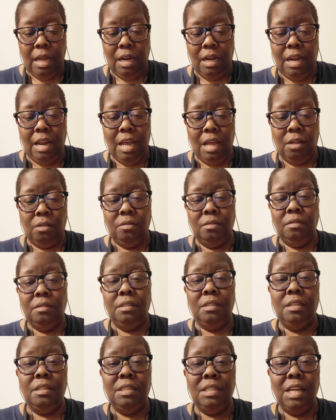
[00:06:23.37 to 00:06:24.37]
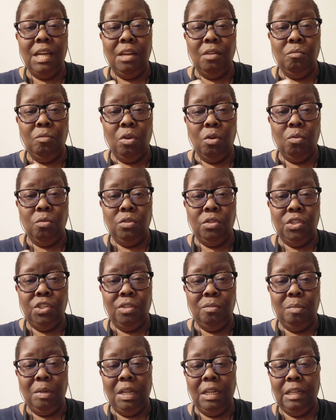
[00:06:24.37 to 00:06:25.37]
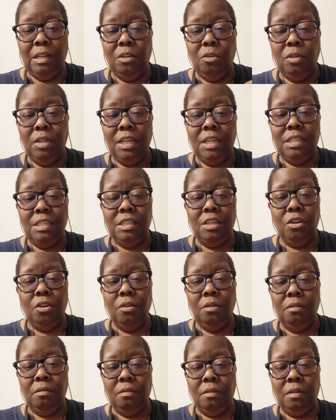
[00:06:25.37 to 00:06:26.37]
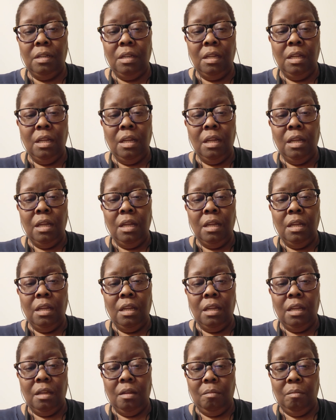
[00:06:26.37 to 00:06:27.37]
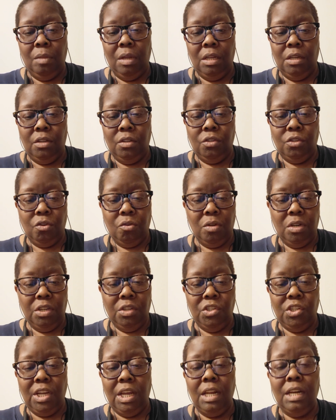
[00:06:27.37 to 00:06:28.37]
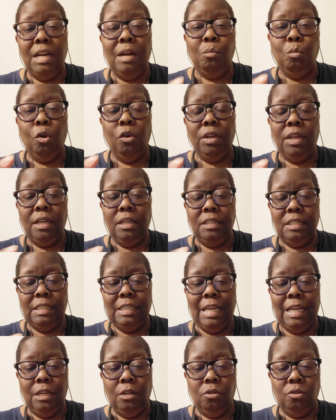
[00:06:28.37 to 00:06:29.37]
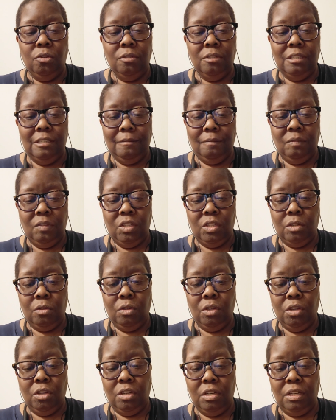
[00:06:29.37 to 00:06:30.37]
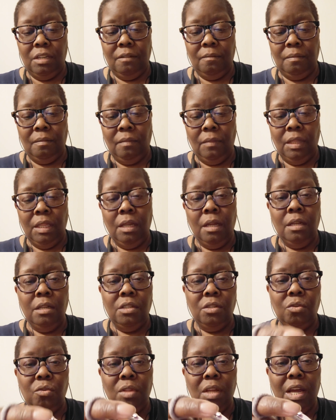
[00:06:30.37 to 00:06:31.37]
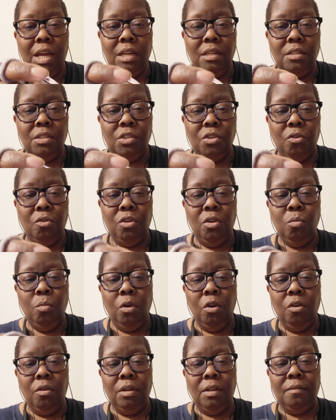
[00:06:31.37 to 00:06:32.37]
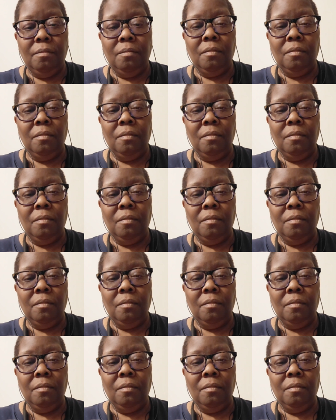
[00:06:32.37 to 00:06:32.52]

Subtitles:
Now, the second row should be a little easier. Make your turning chain, and I'm working singles. So you're gonna do that, turn the work.